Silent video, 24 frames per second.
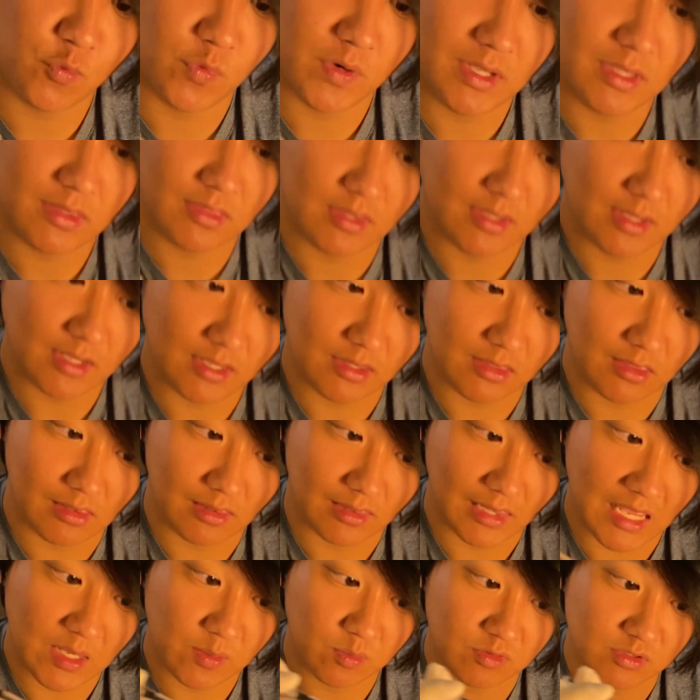read the
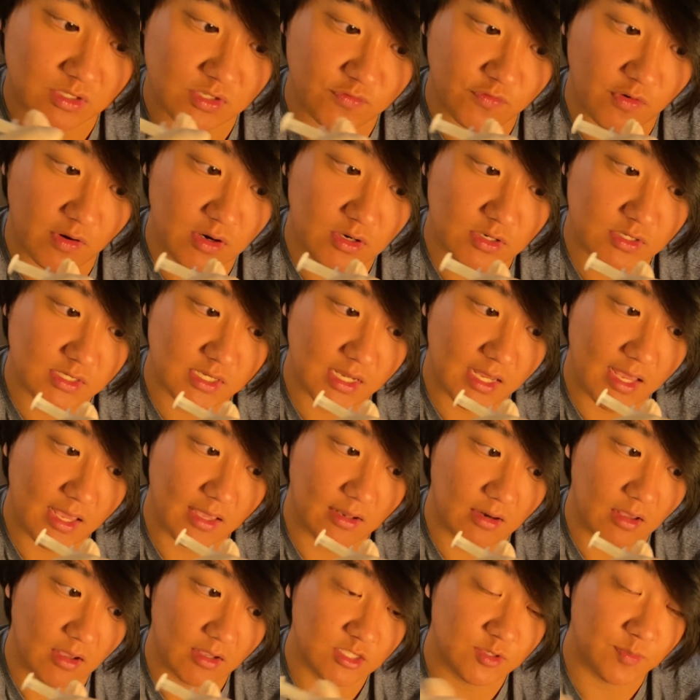labels first,
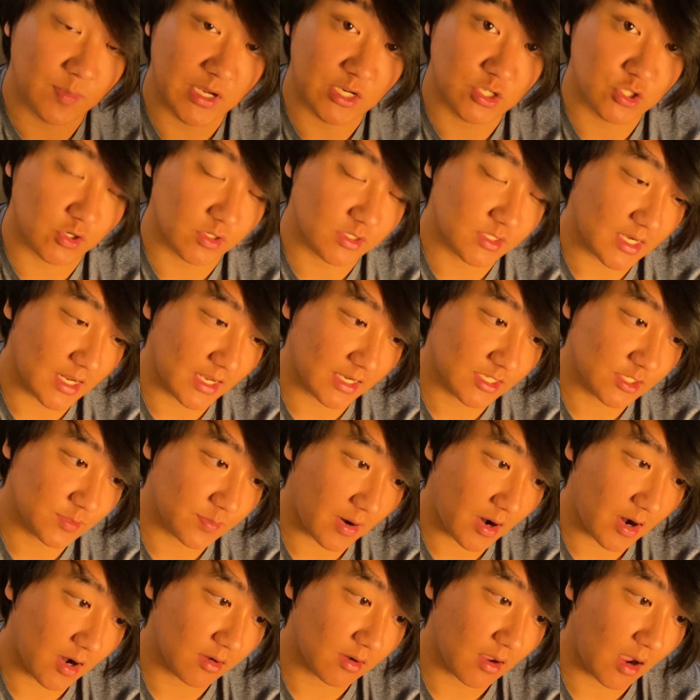and to make sure it's not
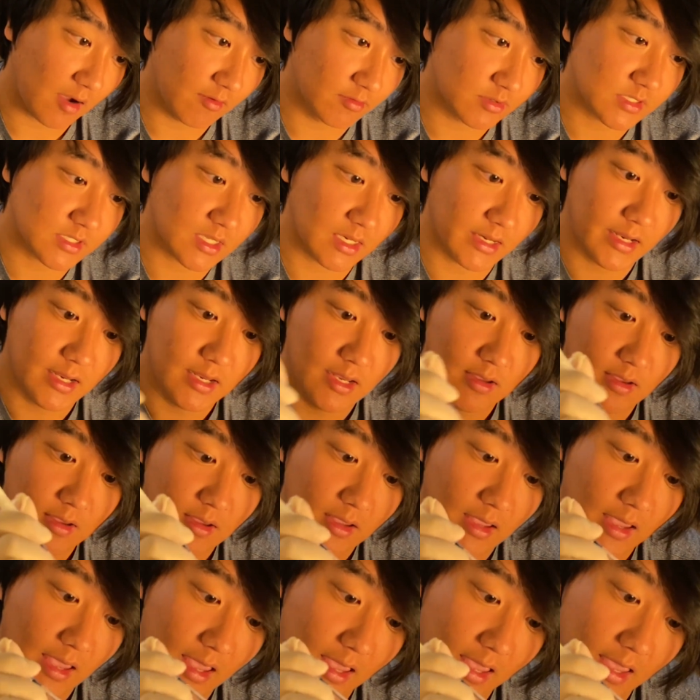expired, obviously.
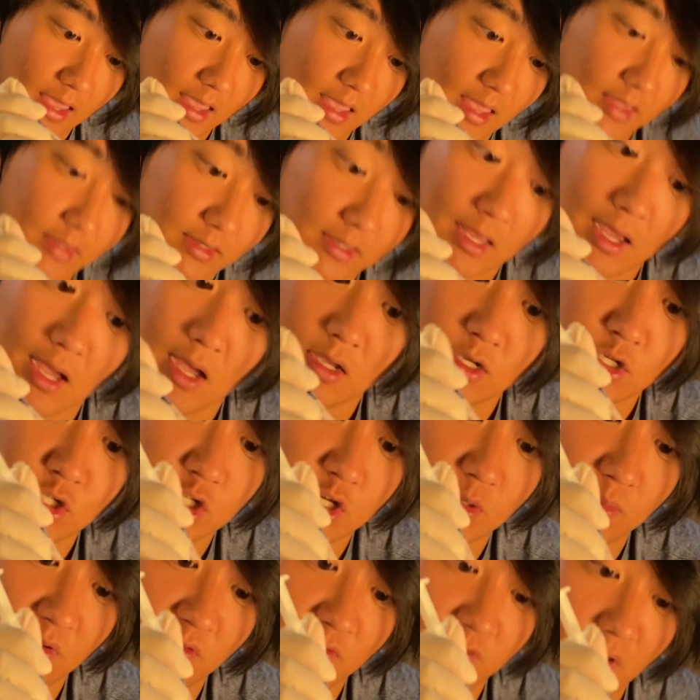And yeah,
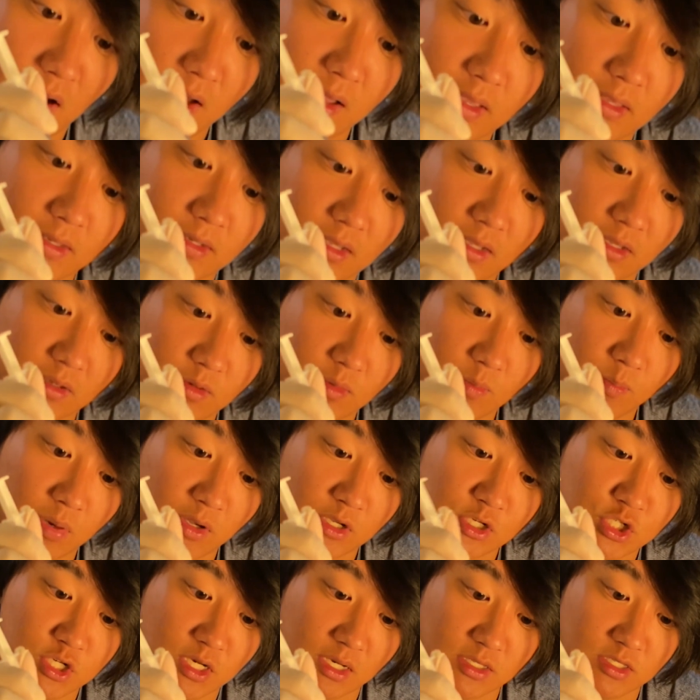should be fine. And then you
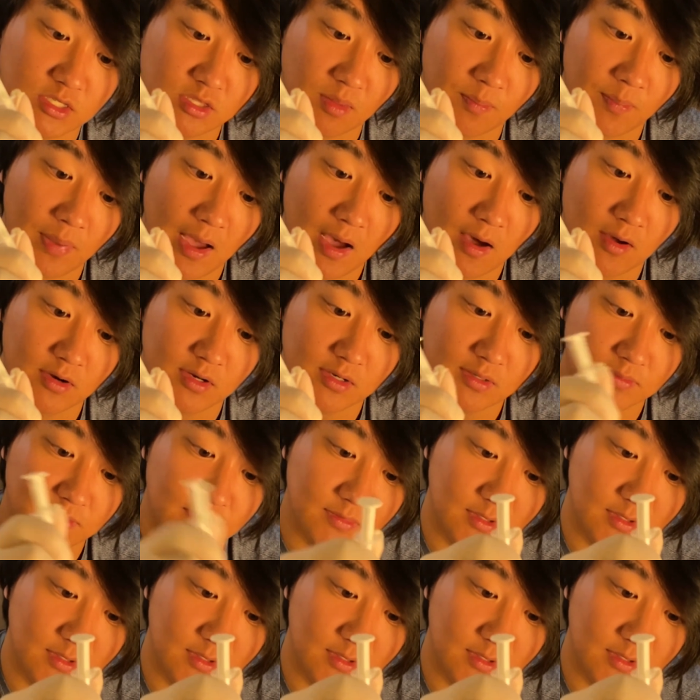punch it into the powder.